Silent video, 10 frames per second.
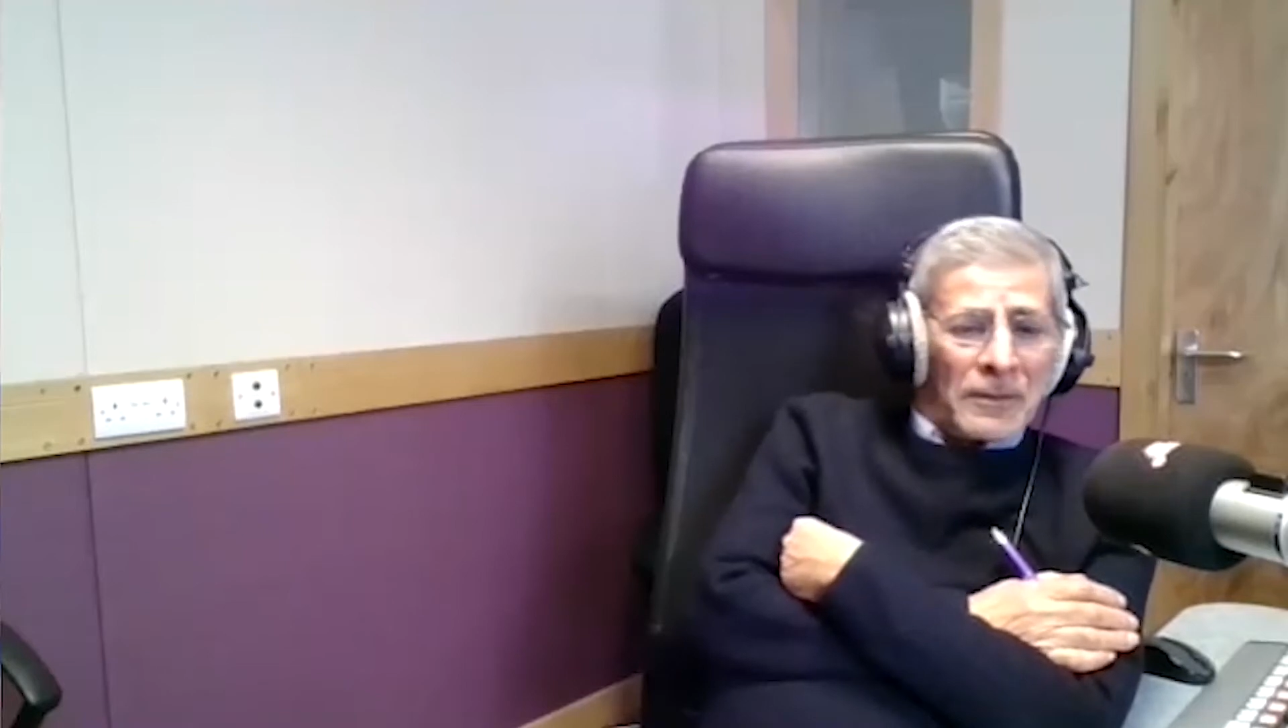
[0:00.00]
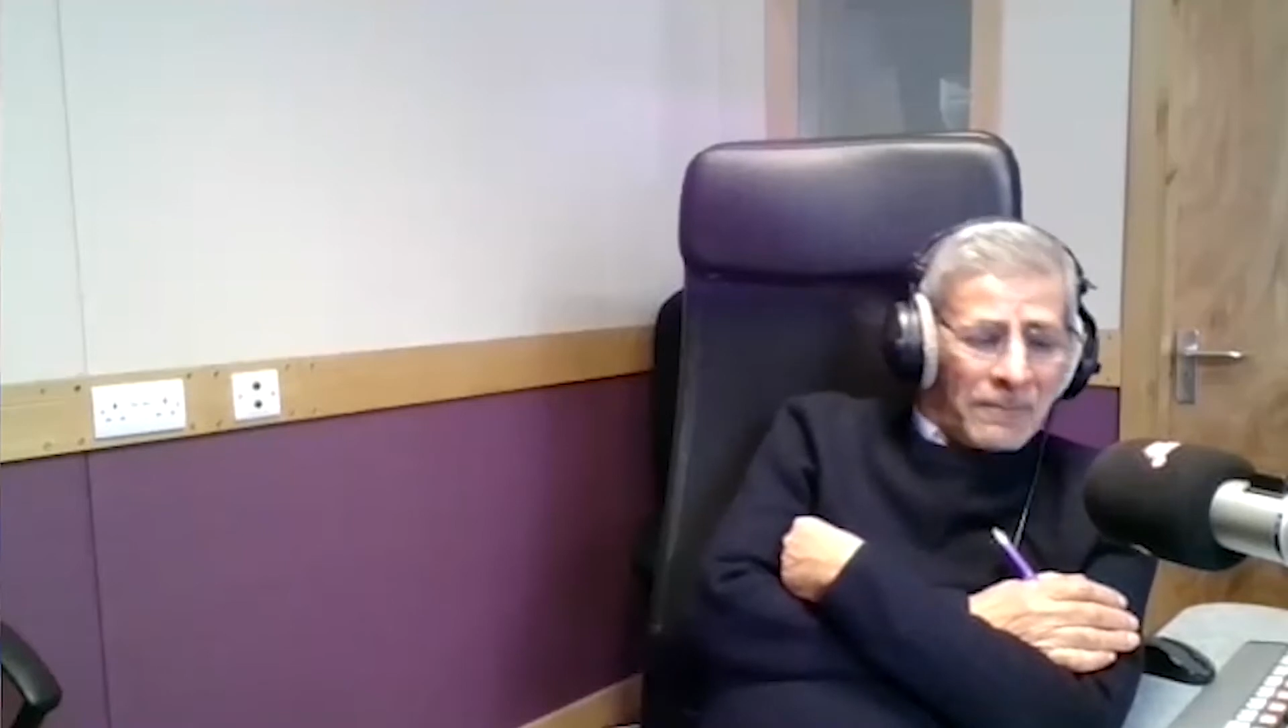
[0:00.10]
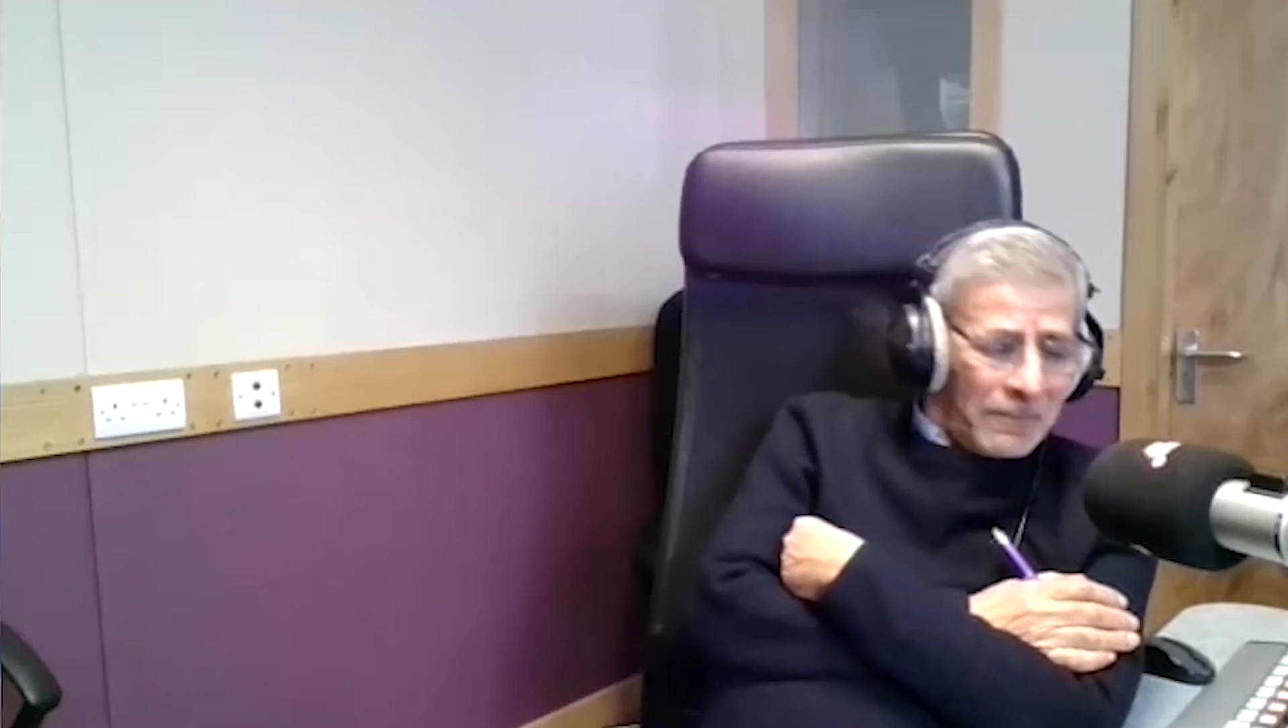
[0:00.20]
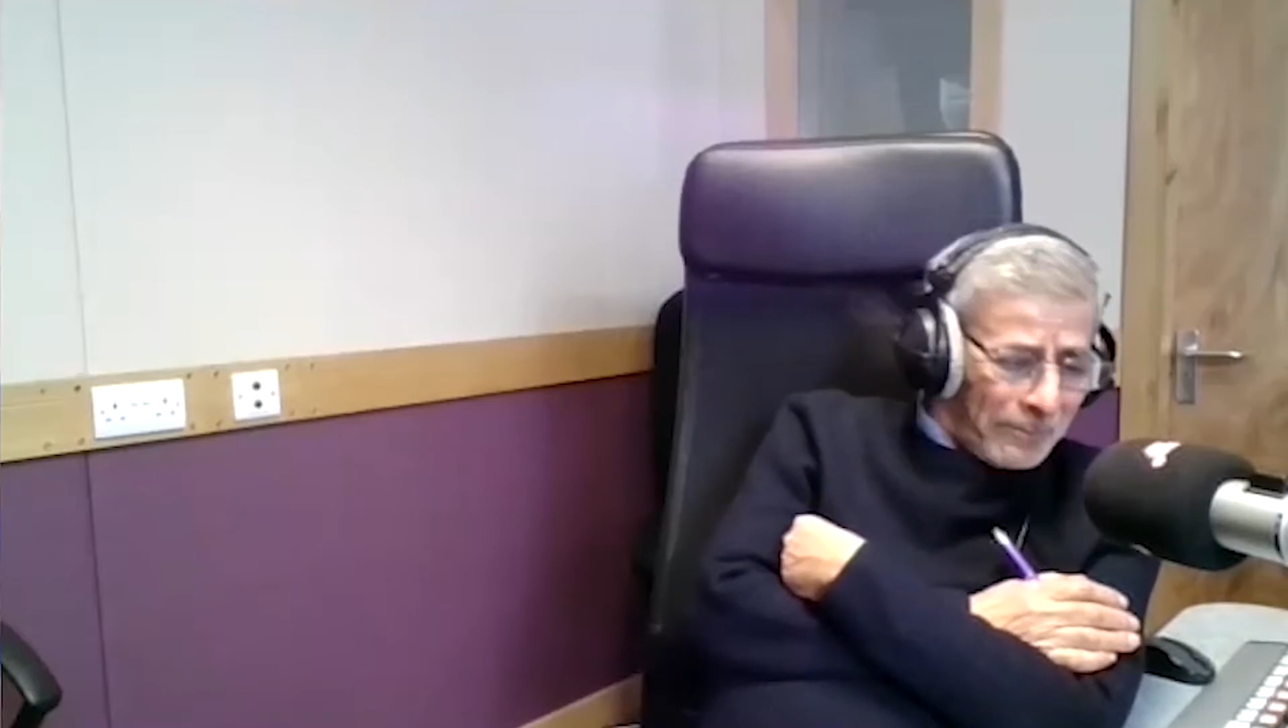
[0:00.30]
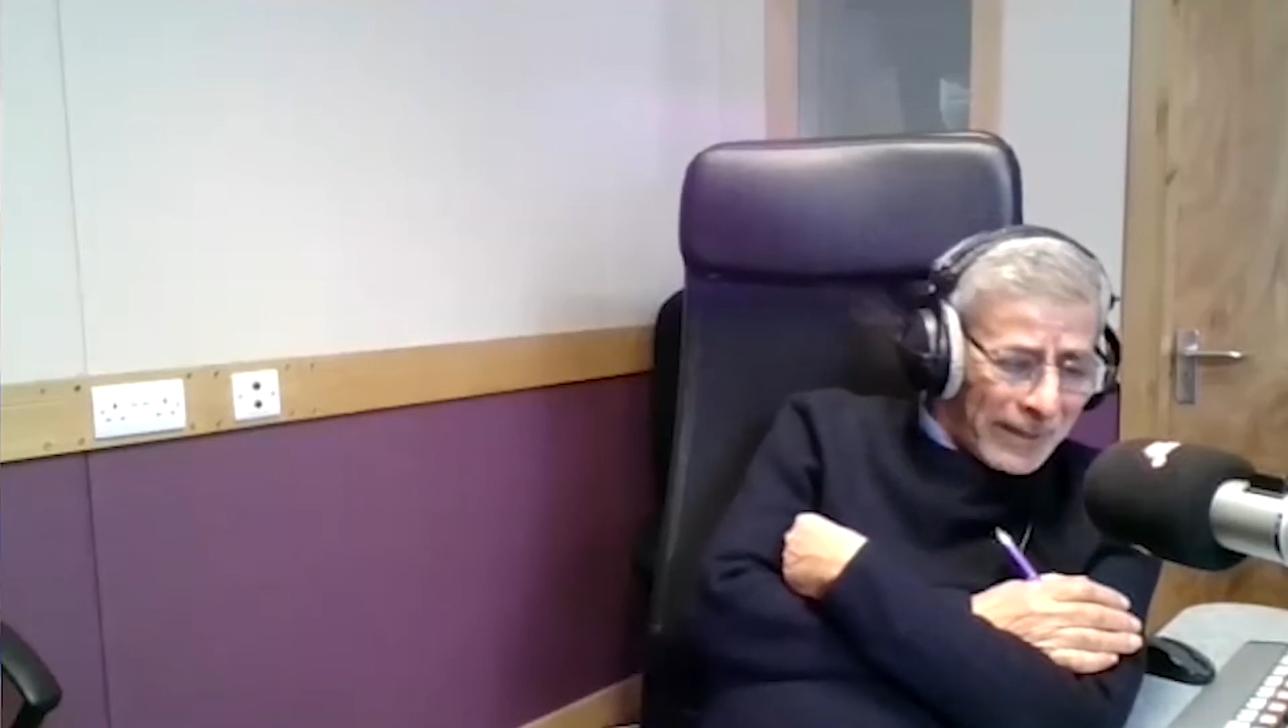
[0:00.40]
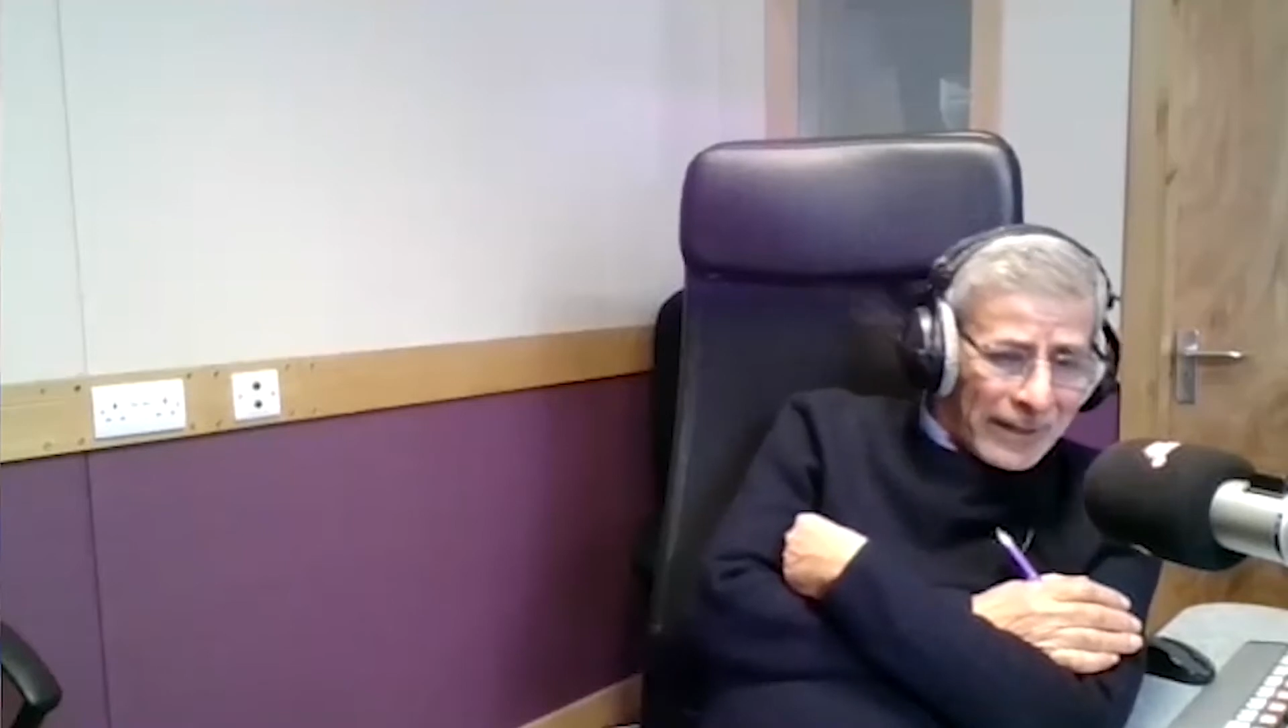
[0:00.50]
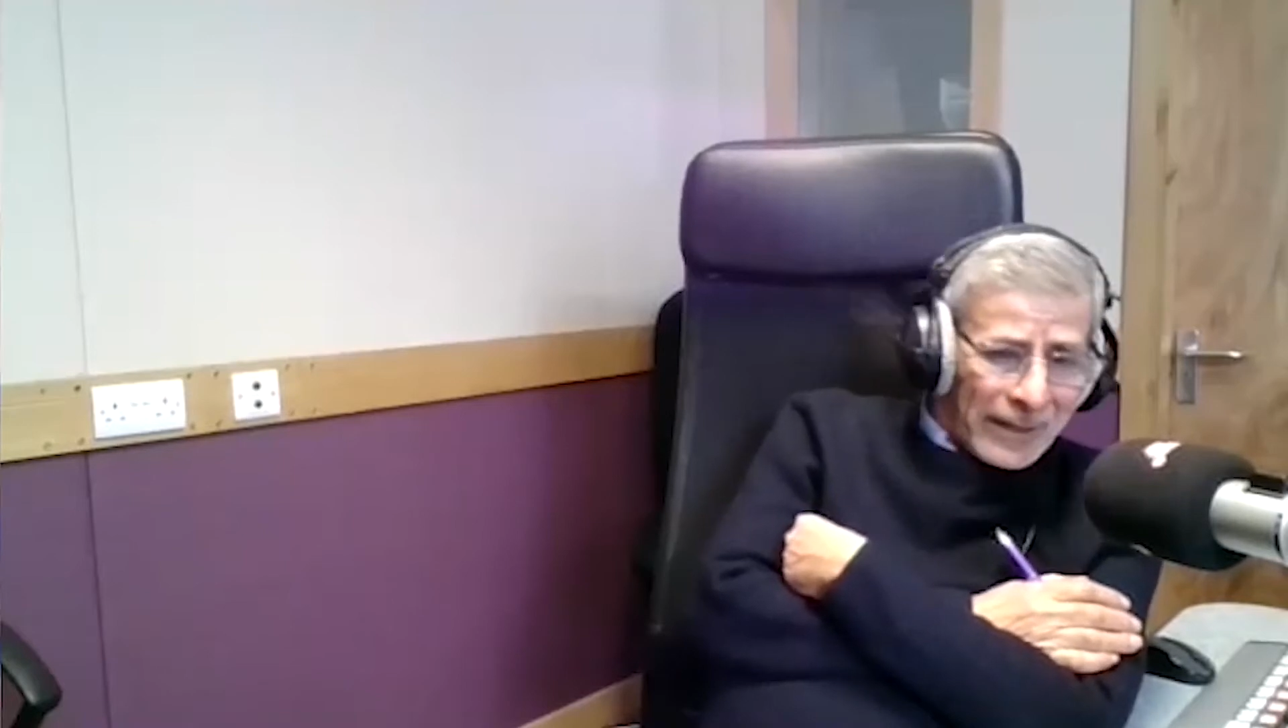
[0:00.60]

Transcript: bring